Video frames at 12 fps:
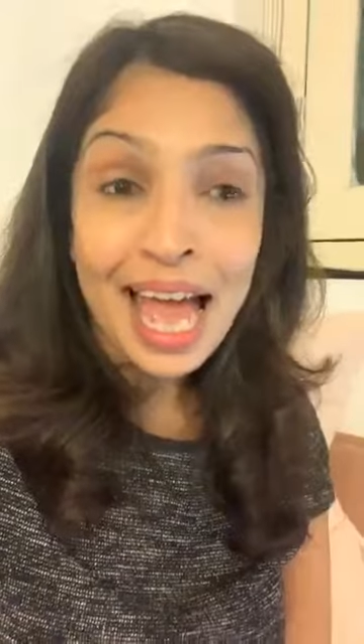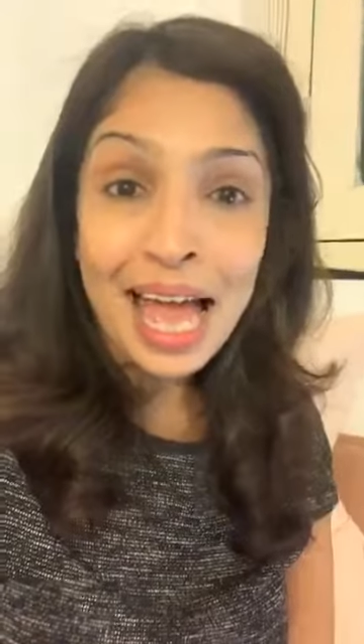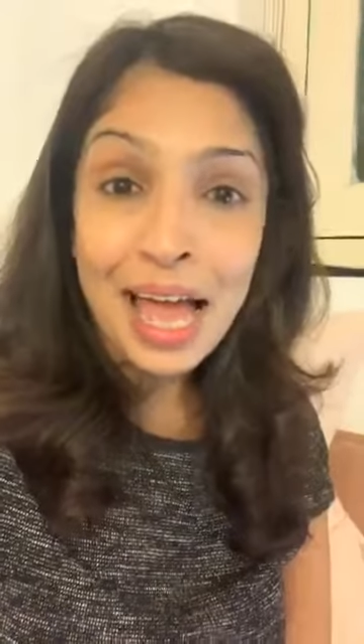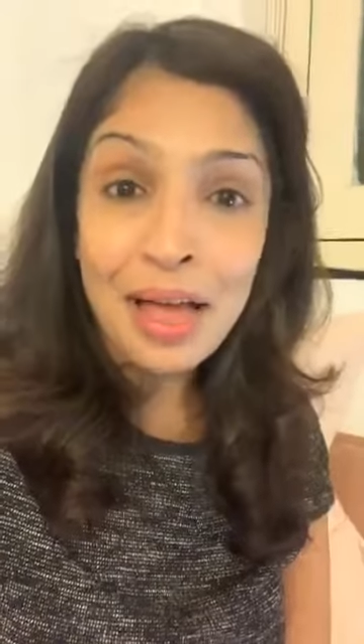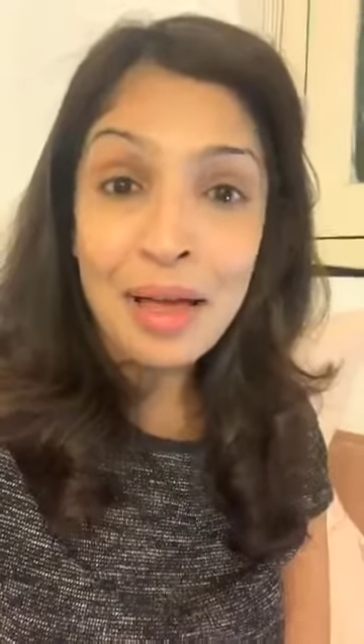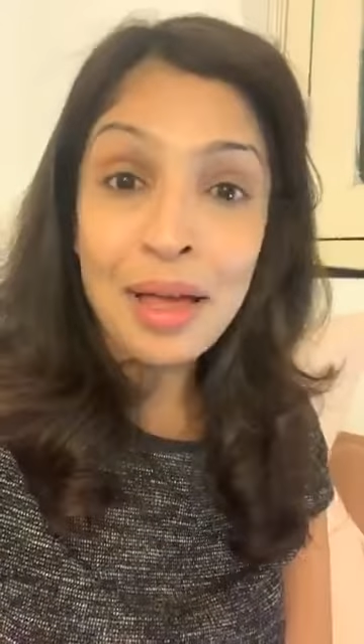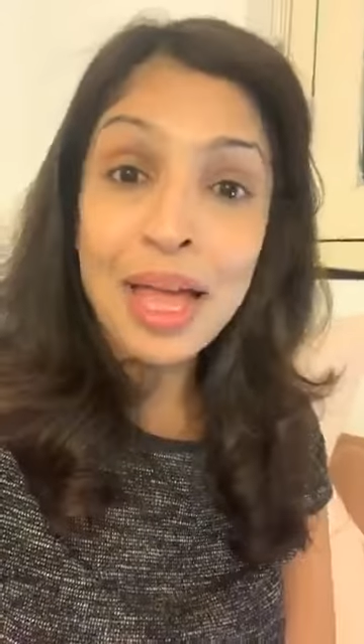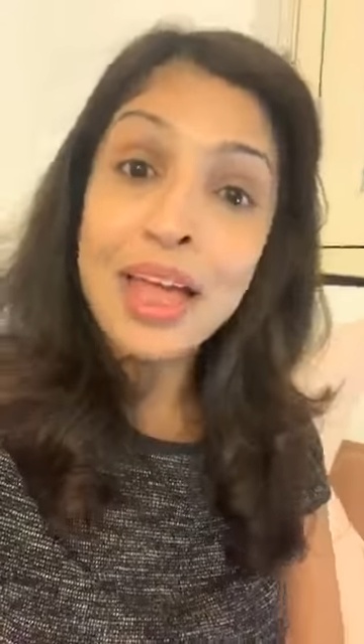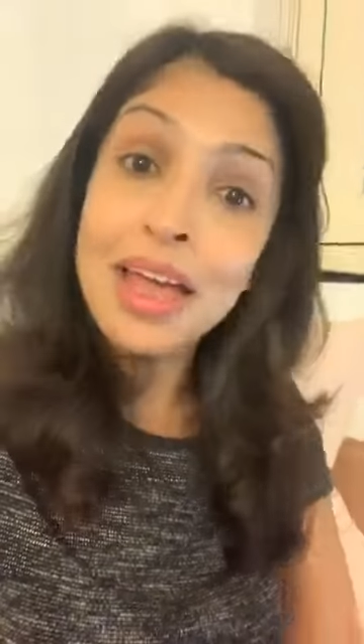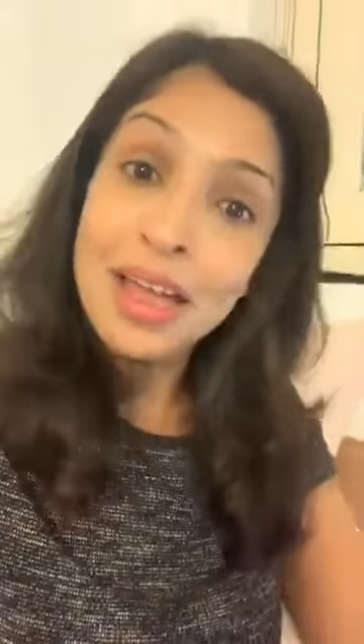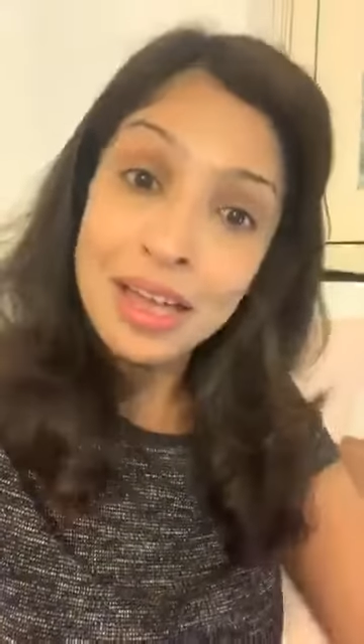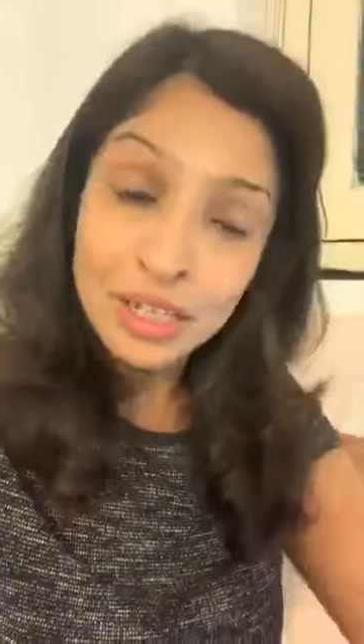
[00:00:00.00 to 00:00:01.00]

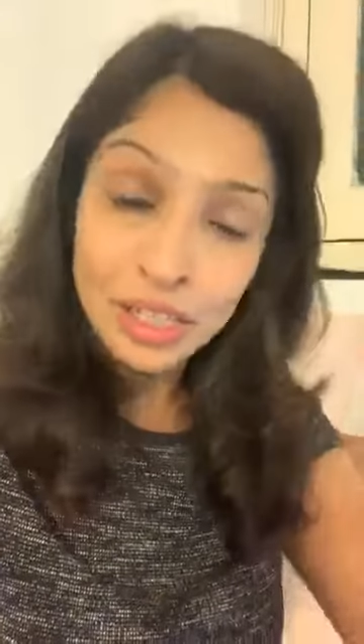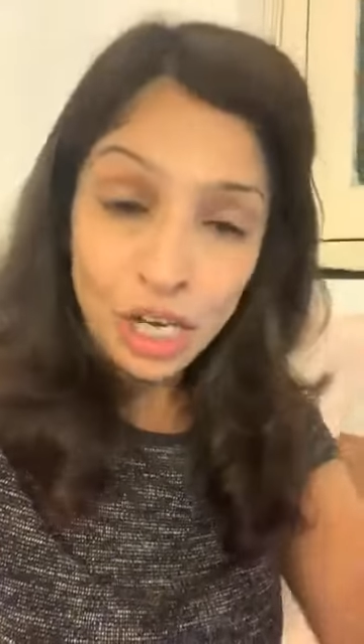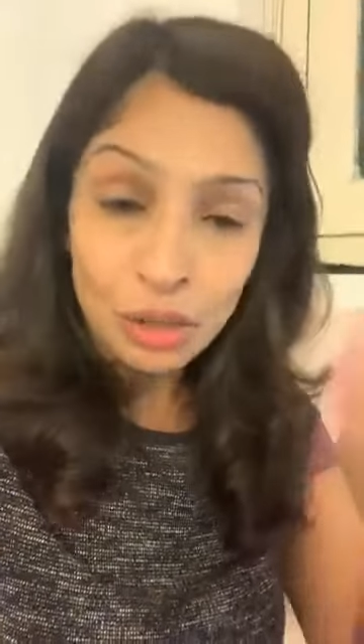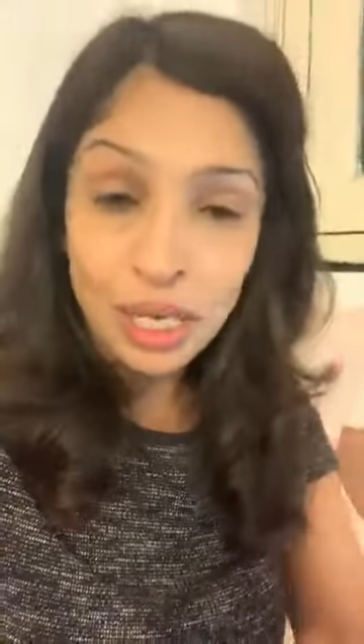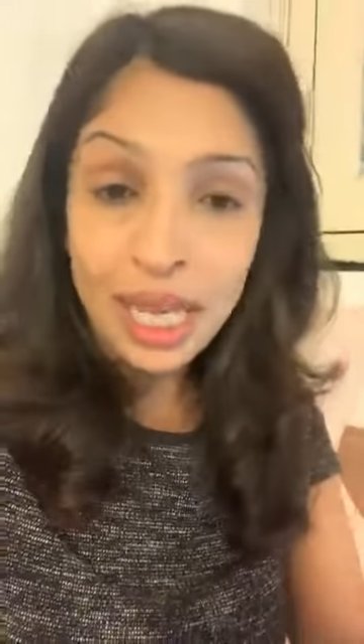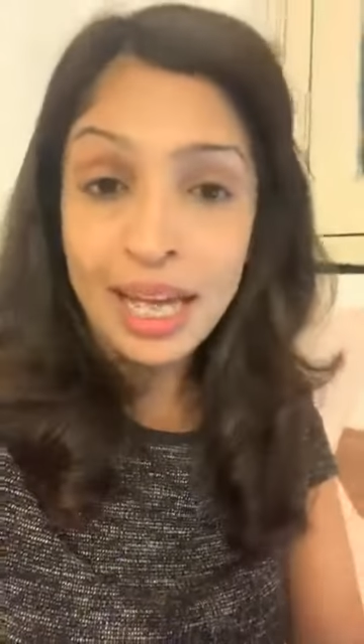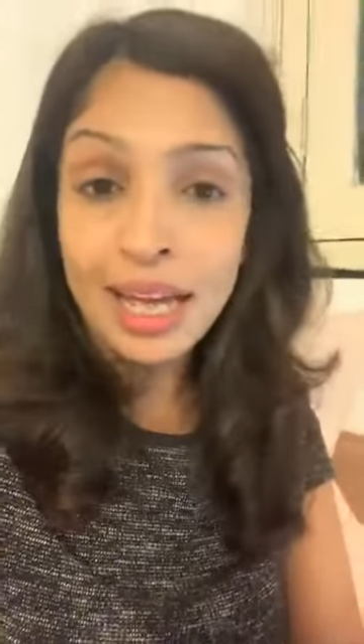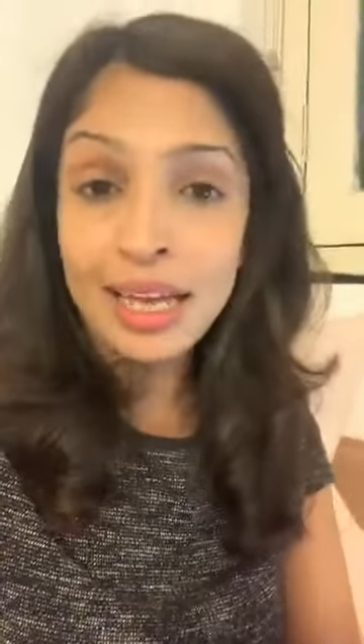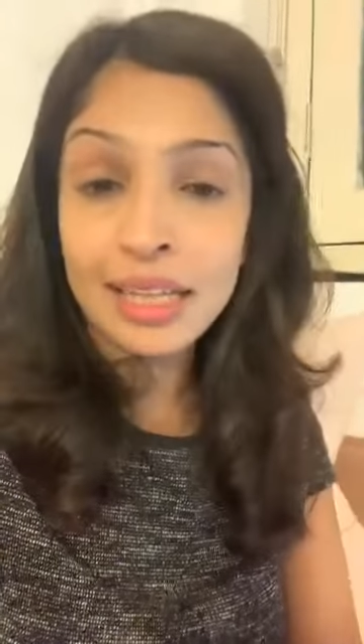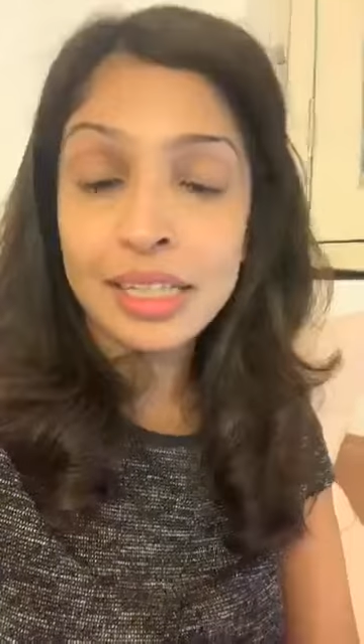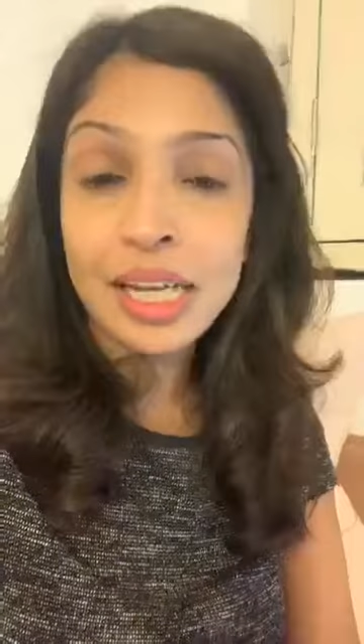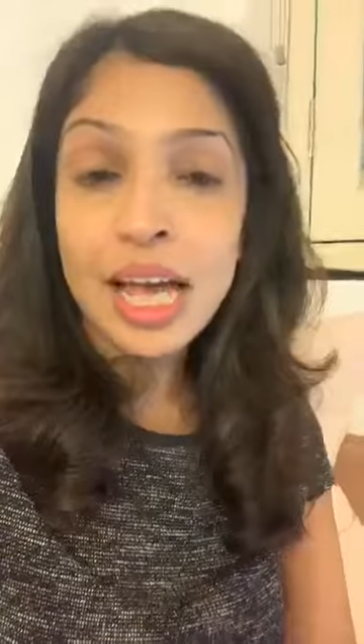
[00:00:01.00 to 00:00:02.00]
Go
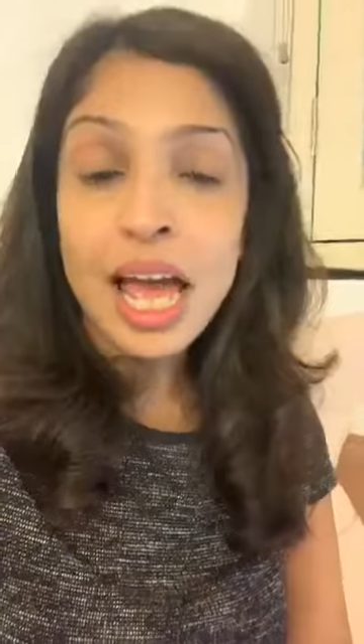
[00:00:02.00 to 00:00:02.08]
ahead